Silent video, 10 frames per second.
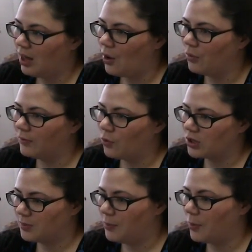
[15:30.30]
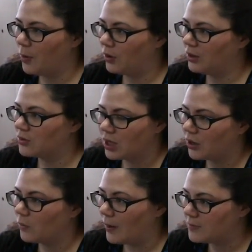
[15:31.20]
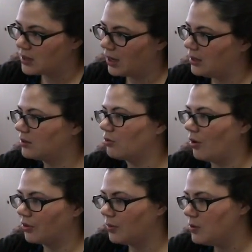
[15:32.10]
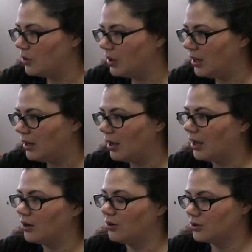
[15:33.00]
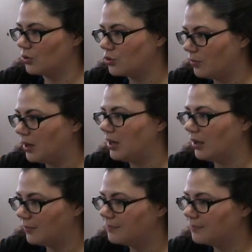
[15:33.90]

And we'll, of course, be promoting those on our website, throughout the community, and on our social media.